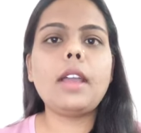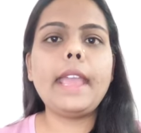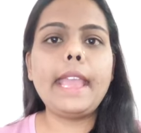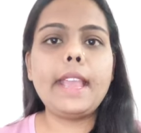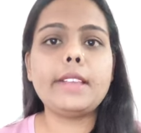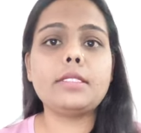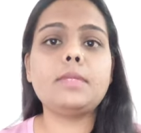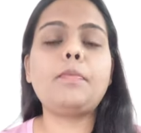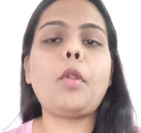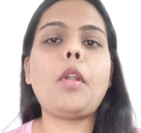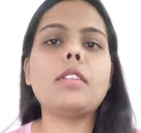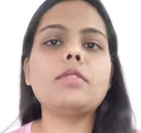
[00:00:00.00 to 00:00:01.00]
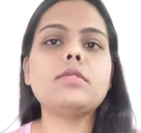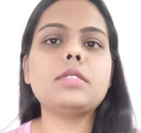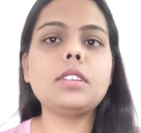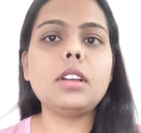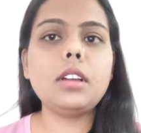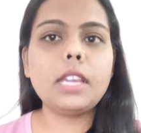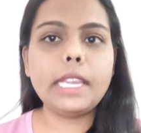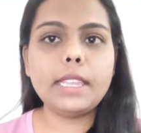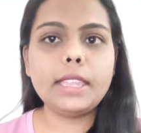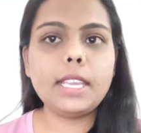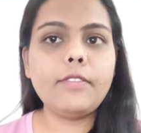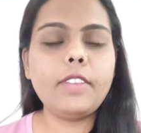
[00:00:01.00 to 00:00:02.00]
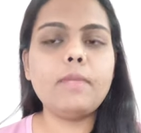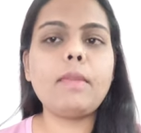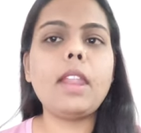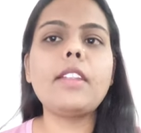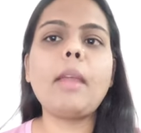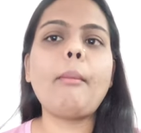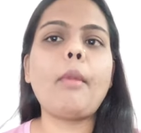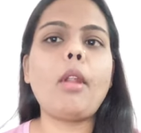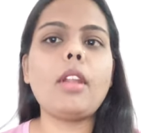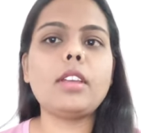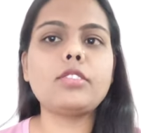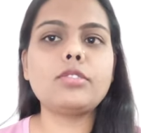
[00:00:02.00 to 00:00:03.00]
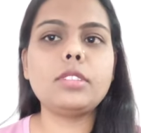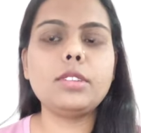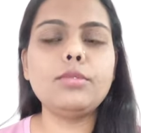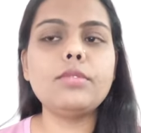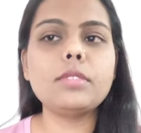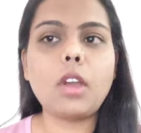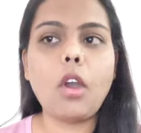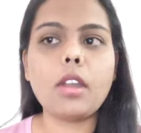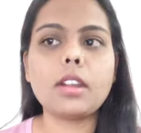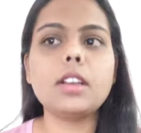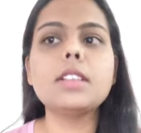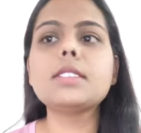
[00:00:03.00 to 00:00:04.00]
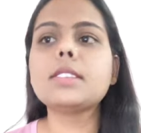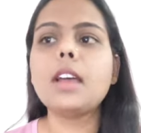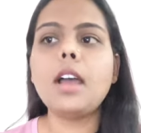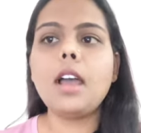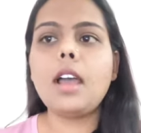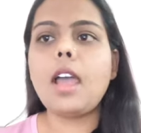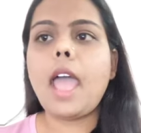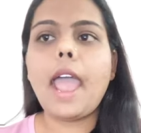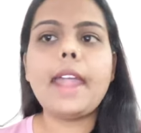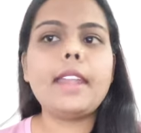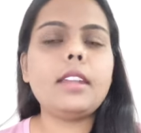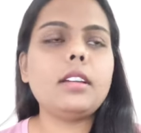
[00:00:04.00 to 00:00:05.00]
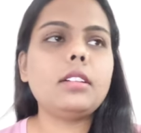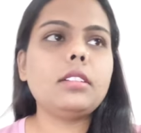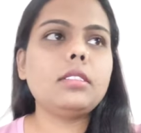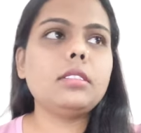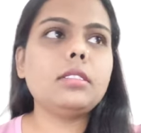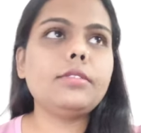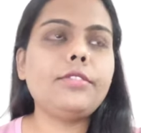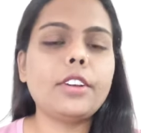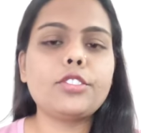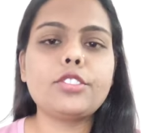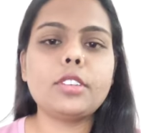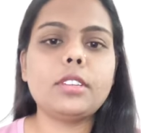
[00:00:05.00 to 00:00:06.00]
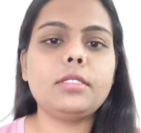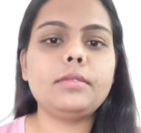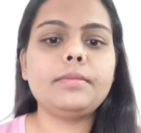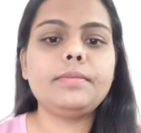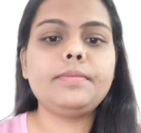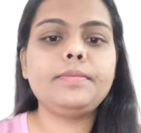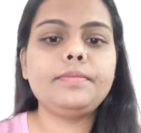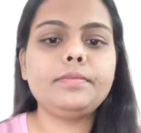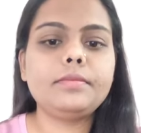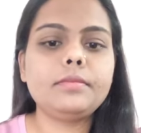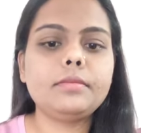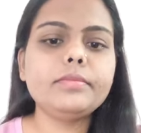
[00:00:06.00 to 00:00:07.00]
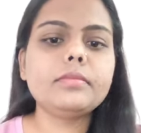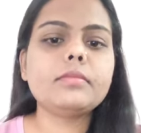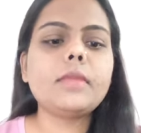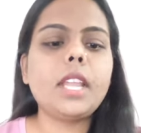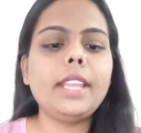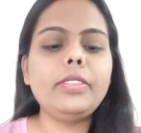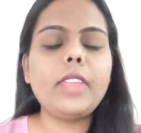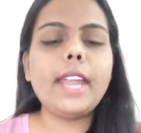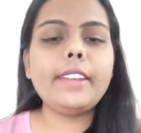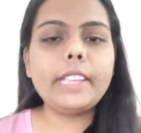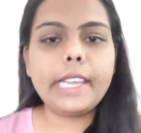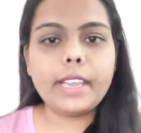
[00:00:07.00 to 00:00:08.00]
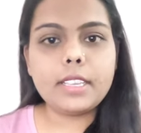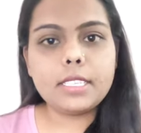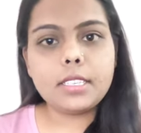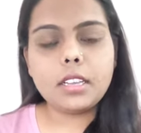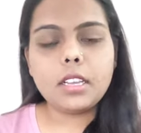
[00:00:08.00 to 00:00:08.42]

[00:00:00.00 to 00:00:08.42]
eggs produced in the female reproductive organs and function. In that case,